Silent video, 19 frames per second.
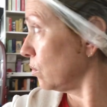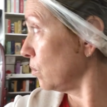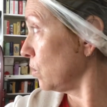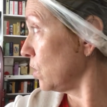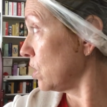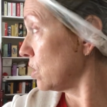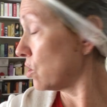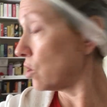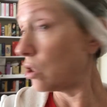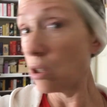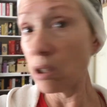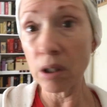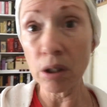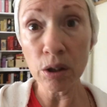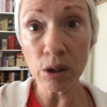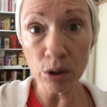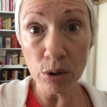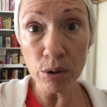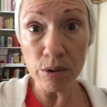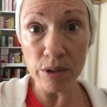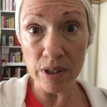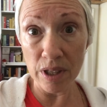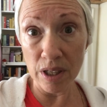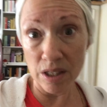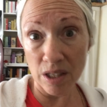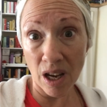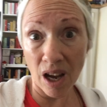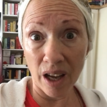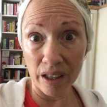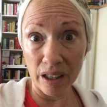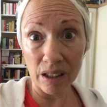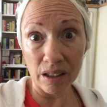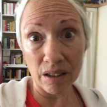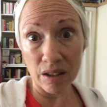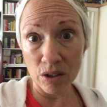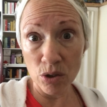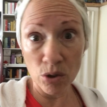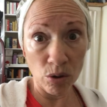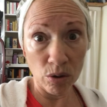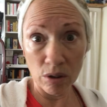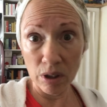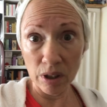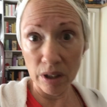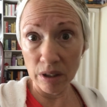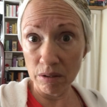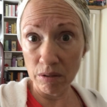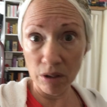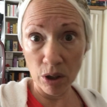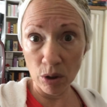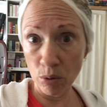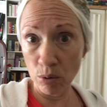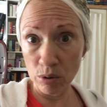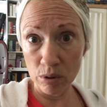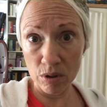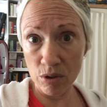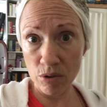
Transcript: which includes the Tanakh, the Torah, the Old